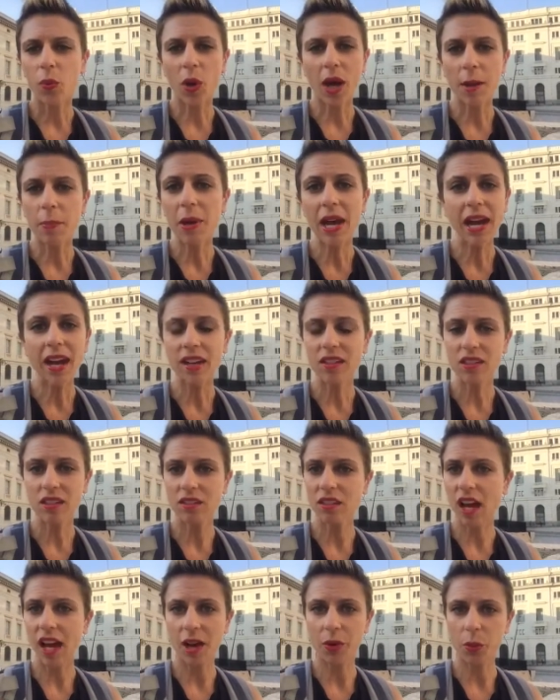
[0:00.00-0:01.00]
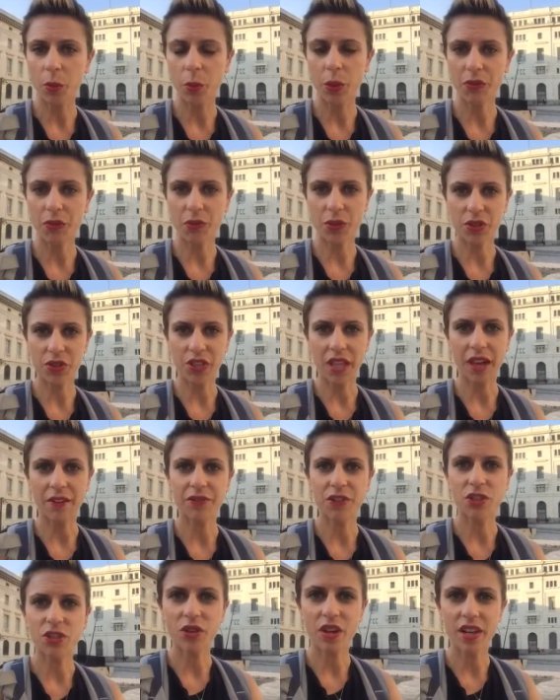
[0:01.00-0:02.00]
I packed a lot when we first
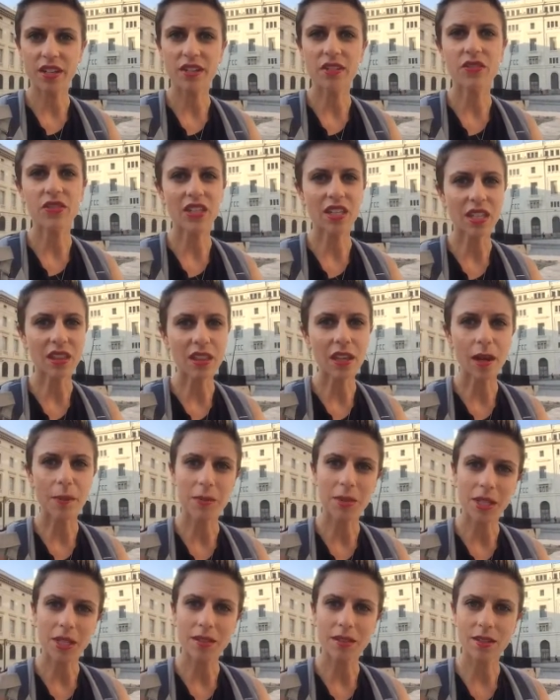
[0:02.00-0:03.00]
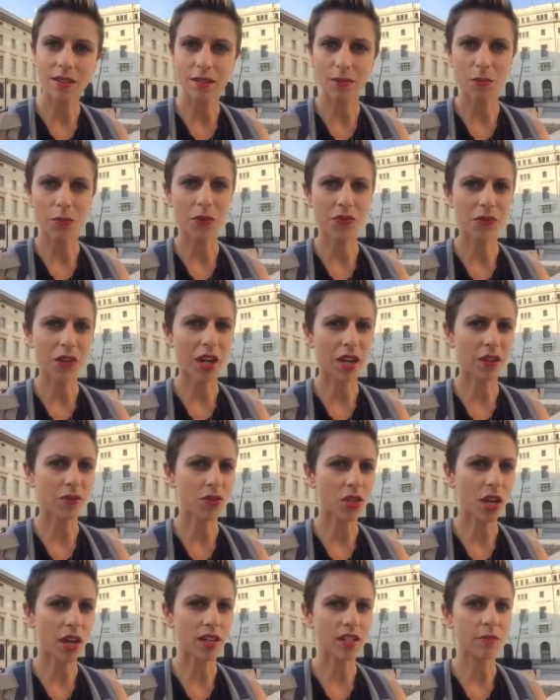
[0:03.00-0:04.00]
left. You guys have seen the updates and we've kind
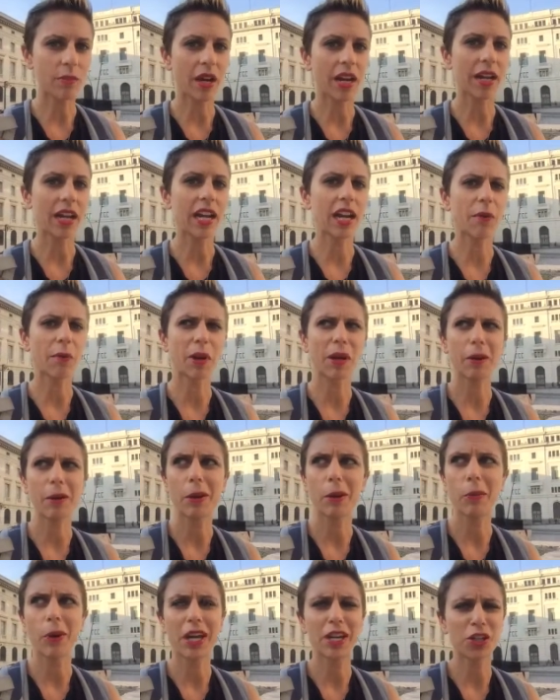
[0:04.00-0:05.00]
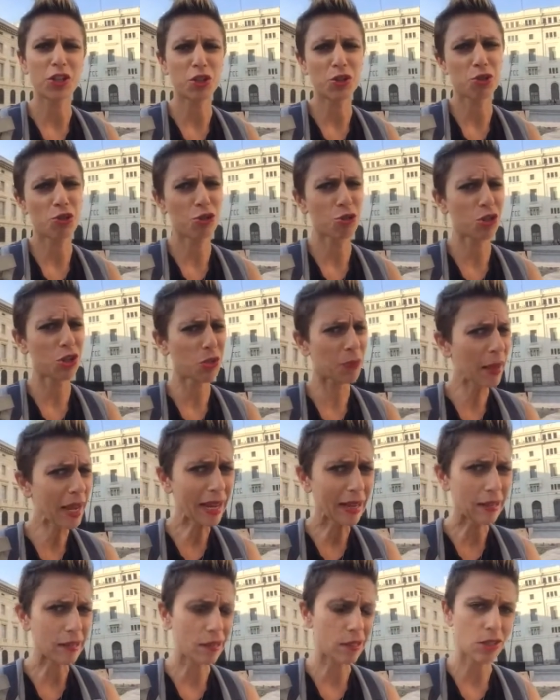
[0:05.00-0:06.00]
of talked about it, and everybody went, why did you choose
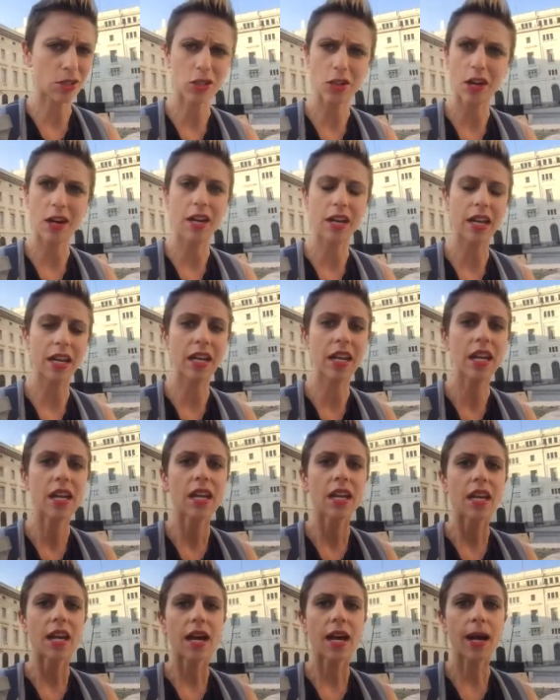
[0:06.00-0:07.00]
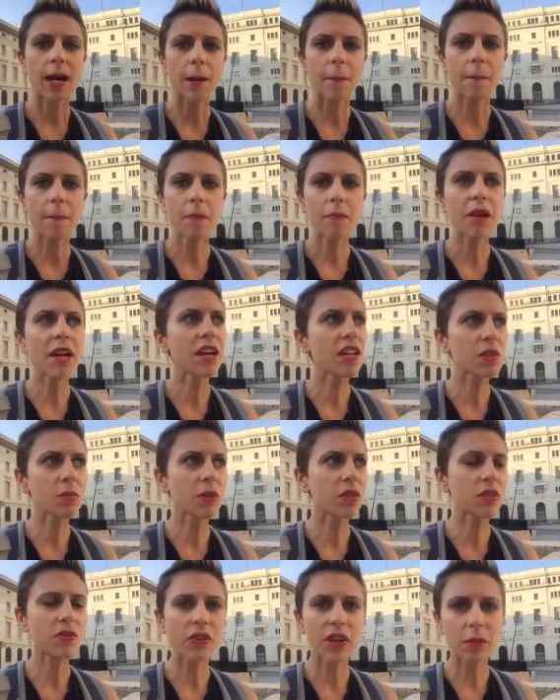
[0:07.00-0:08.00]
Spain to start in? My
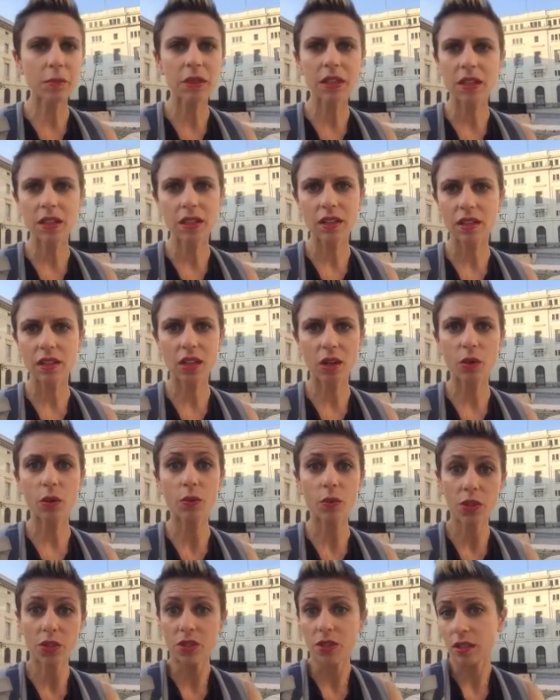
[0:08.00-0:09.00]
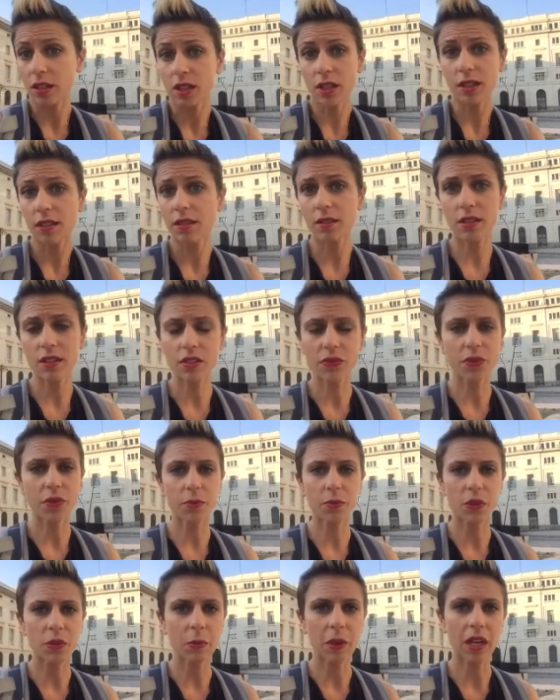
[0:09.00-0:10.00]
husband's family, you know, originally is
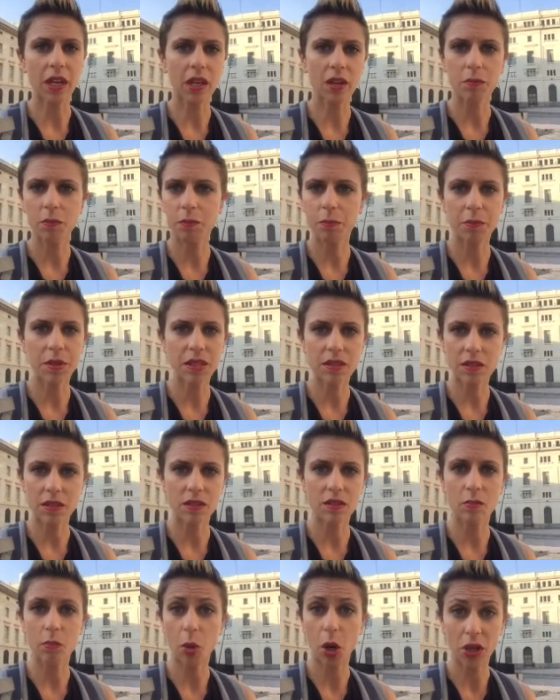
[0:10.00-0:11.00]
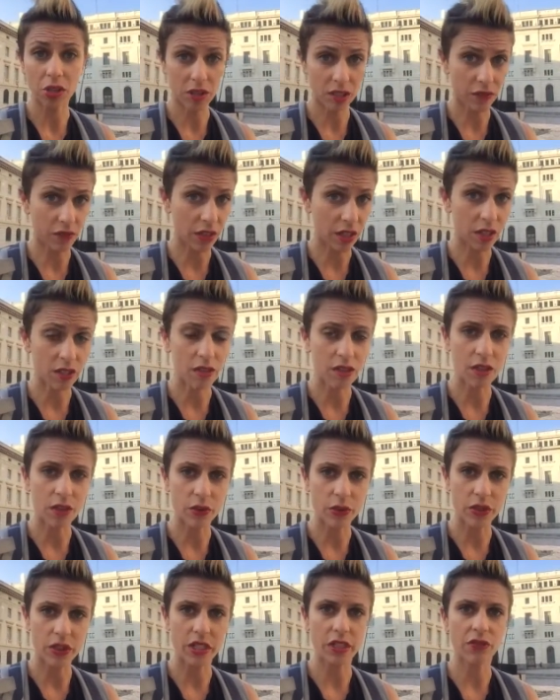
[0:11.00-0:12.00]
from Spain, pieces and parts of it, you
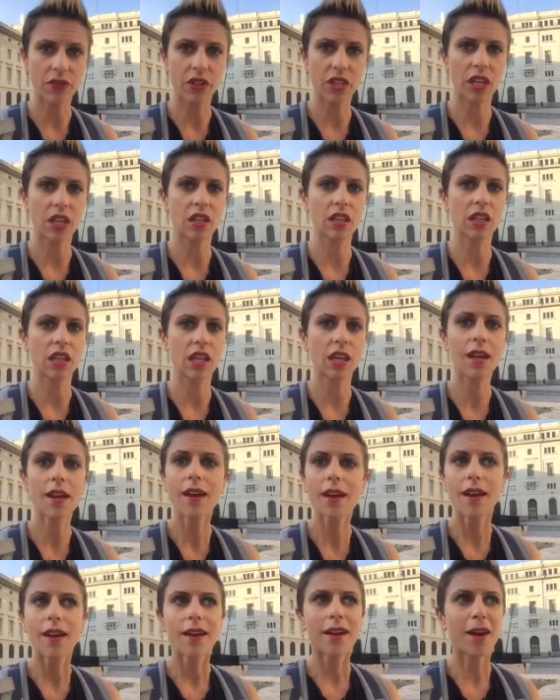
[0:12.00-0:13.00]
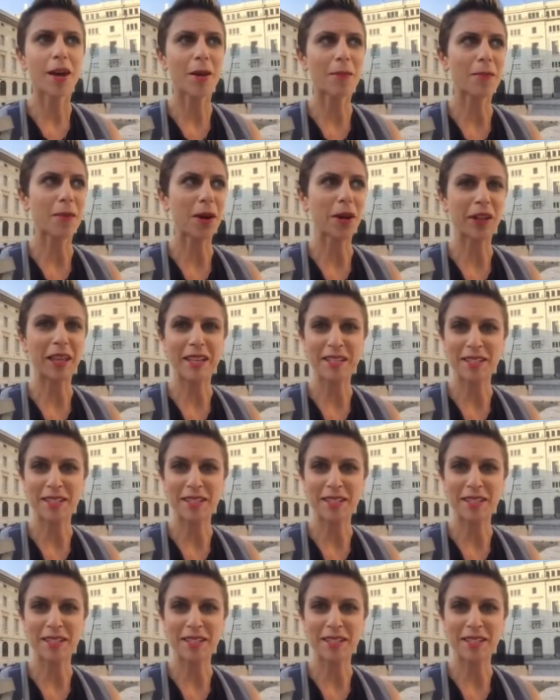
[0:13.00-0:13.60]
know, significantly. Our